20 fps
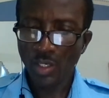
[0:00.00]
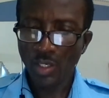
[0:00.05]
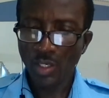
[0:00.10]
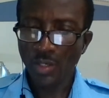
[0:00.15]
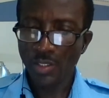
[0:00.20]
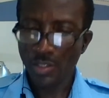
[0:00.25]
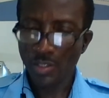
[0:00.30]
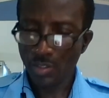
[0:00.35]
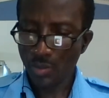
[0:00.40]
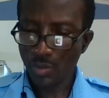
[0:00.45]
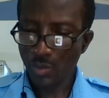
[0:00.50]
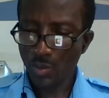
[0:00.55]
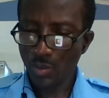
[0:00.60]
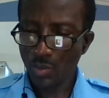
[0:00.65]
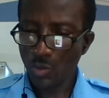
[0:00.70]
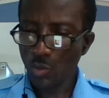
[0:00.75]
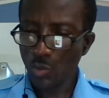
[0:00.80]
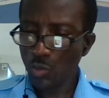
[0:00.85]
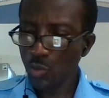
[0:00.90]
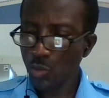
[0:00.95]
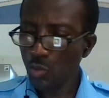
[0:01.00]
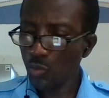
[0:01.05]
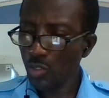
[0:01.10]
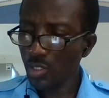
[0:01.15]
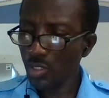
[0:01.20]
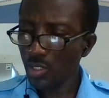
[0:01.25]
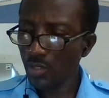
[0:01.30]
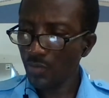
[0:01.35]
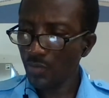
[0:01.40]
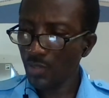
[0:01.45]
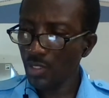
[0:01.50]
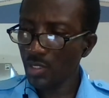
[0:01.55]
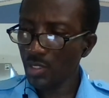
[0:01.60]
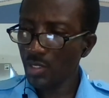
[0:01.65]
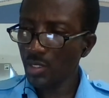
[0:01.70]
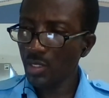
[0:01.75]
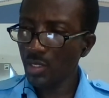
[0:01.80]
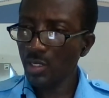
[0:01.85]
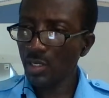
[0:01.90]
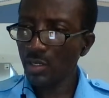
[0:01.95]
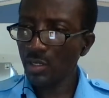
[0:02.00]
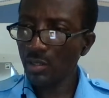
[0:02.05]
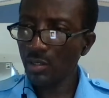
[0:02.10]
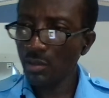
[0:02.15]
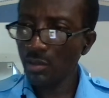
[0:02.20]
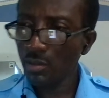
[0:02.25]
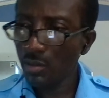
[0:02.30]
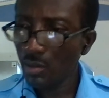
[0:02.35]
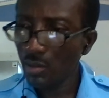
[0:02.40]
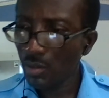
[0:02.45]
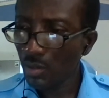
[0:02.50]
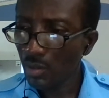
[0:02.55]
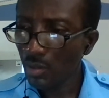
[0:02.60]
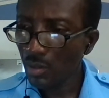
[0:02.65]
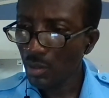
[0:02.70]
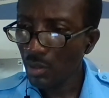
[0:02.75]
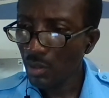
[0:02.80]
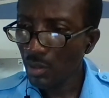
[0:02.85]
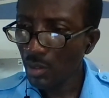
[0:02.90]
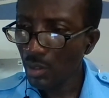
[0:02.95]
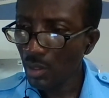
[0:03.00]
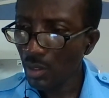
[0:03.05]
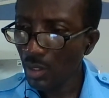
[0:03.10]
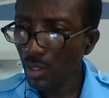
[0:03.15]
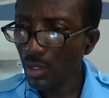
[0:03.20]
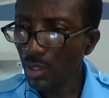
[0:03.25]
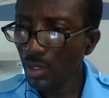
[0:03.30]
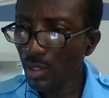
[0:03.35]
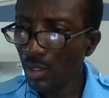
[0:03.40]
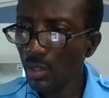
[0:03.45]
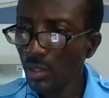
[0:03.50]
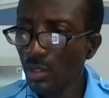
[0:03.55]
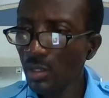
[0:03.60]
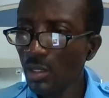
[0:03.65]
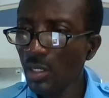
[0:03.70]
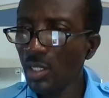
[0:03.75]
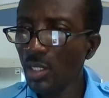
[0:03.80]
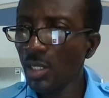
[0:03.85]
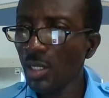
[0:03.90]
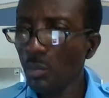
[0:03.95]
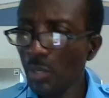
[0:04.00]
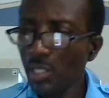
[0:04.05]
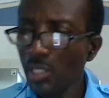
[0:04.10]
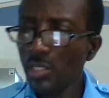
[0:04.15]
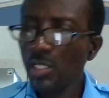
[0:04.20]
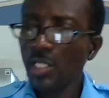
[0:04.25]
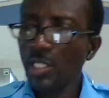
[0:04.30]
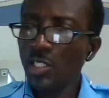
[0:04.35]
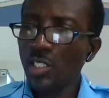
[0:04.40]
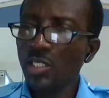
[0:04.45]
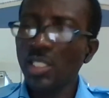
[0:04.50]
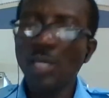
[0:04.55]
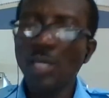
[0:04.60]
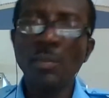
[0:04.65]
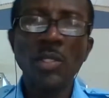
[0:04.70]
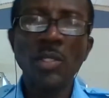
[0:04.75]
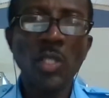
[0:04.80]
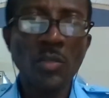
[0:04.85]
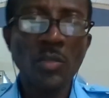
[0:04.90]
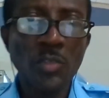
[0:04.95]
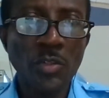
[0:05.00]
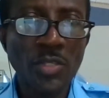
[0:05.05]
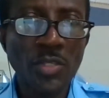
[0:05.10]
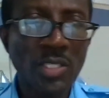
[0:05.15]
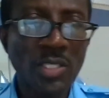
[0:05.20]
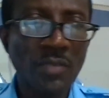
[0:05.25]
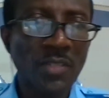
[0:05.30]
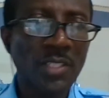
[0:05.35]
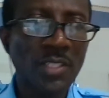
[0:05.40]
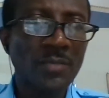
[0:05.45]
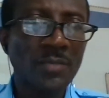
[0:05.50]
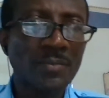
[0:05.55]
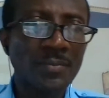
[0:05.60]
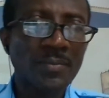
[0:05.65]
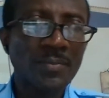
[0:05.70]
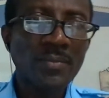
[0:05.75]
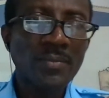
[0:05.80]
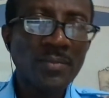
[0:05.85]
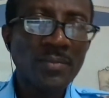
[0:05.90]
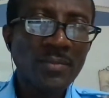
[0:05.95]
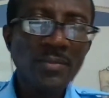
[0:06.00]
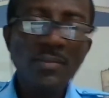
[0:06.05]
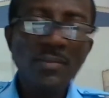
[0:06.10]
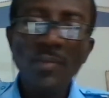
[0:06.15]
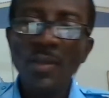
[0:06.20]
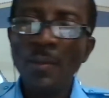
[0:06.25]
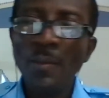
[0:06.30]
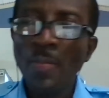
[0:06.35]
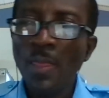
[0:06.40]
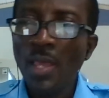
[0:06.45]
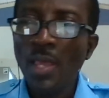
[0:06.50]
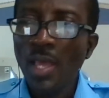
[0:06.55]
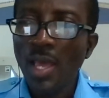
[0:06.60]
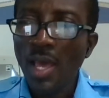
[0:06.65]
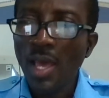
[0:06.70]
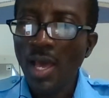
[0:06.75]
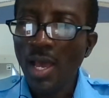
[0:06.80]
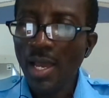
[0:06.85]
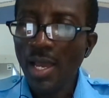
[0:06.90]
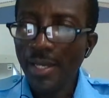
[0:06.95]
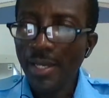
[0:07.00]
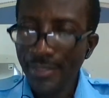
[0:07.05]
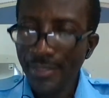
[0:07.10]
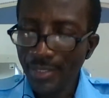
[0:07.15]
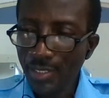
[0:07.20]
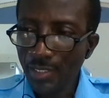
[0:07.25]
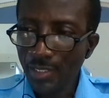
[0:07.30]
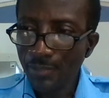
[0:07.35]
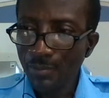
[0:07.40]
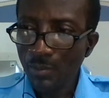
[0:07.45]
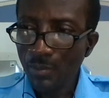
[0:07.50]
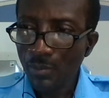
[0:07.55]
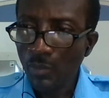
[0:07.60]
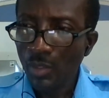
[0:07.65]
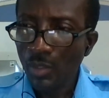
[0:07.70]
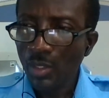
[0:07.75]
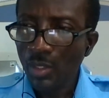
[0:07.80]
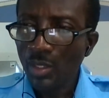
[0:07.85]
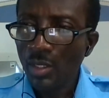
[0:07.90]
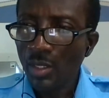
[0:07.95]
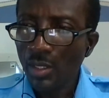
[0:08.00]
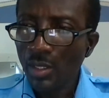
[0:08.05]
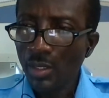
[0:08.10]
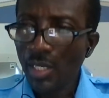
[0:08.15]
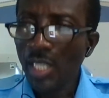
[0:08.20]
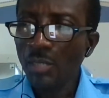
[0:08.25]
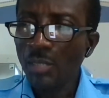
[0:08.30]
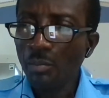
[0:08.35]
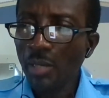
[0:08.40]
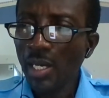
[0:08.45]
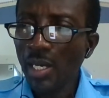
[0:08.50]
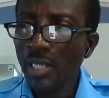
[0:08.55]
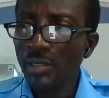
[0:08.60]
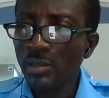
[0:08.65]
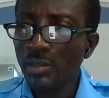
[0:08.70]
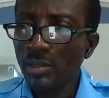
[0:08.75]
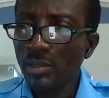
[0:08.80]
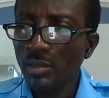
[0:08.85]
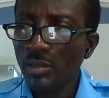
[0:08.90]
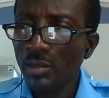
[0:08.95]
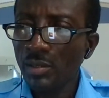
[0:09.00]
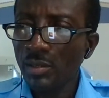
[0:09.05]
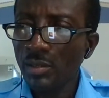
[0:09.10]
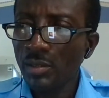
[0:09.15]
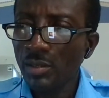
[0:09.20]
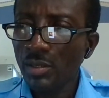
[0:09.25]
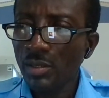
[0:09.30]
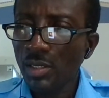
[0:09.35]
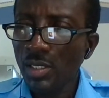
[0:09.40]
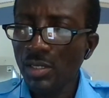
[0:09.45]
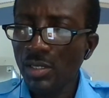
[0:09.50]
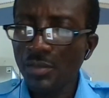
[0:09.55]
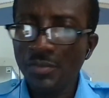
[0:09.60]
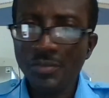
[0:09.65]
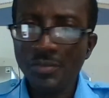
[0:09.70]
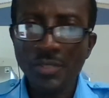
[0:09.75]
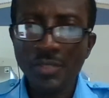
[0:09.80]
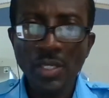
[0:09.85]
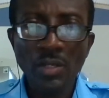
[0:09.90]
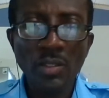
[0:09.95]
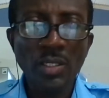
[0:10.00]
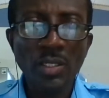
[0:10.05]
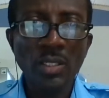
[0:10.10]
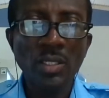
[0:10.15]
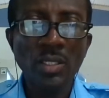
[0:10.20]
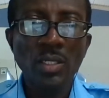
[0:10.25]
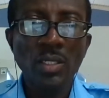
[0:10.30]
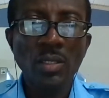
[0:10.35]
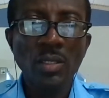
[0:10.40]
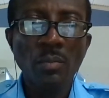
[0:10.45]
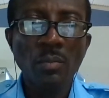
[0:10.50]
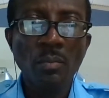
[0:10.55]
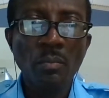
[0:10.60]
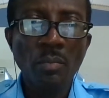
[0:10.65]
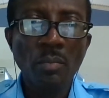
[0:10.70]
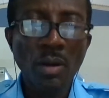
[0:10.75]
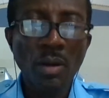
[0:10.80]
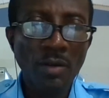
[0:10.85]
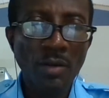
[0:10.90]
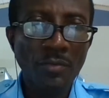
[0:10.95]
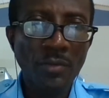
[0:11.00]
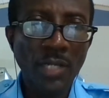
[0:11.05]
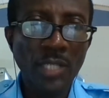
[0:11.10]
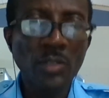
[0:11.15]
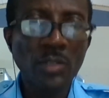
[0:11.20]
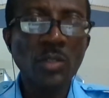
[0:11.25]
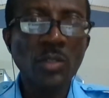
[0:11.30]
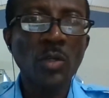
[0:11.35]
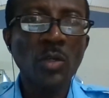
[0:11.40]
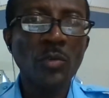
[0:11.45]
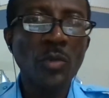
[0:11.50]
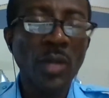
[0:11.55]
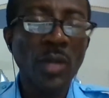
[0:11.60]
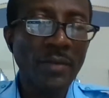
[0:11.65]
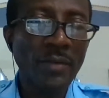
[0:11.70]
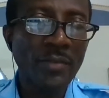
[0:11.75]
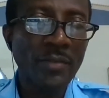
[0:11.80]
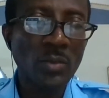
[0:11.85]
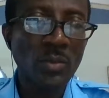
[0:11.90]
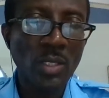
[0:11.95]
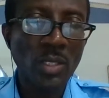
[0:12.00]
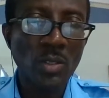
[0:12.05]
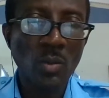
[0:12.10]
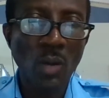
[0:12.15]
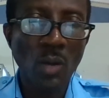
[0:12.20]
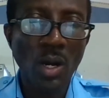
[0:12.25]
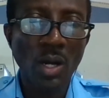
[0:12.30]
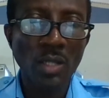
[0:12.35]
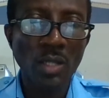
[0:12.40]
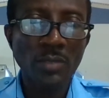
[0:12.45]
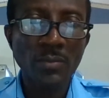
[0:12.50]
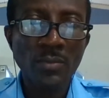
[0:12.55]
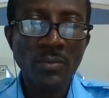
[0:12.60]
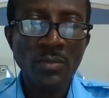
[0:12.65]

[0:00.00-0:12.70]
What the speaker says: Right, so you should receive it in a bit and just let me know if you receive it. And that plant is very powerful. I don't know if you have it where you are,